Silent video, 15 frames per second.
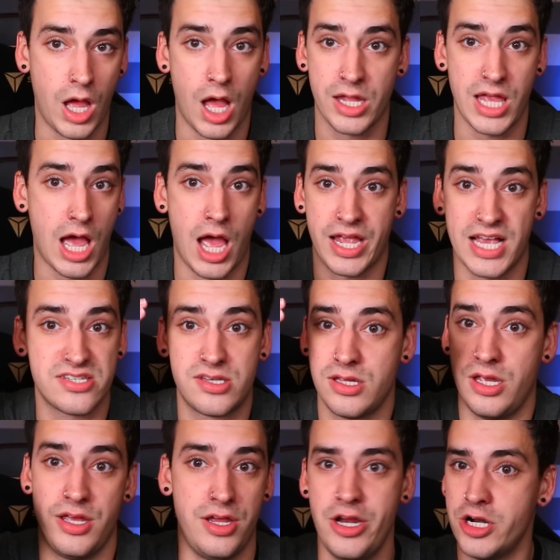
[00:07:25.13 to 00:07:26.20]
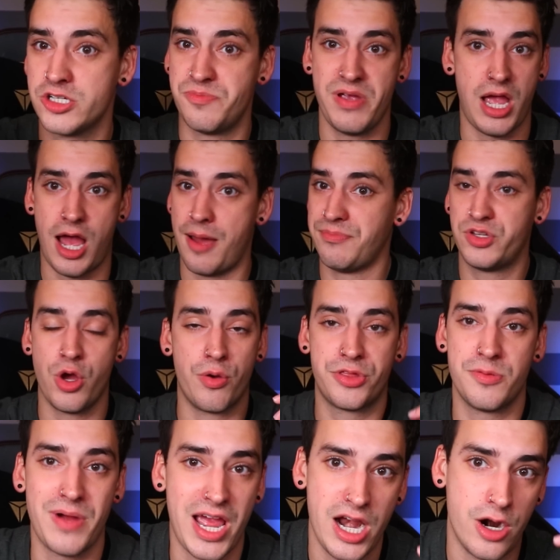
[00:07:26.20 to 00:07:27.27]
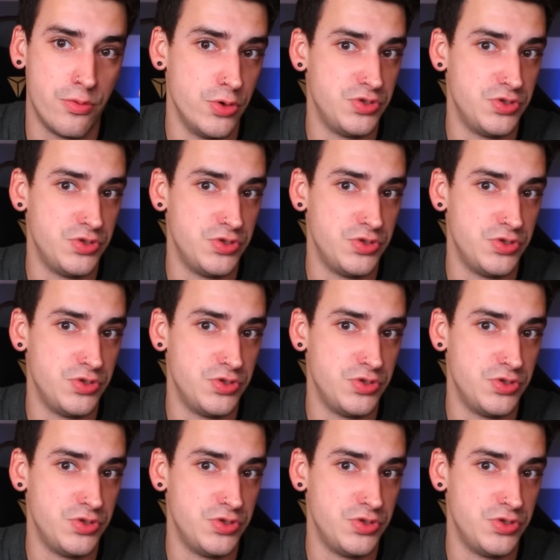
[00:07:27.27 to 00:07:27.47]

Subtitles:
I guess here's me. I'm going through my hair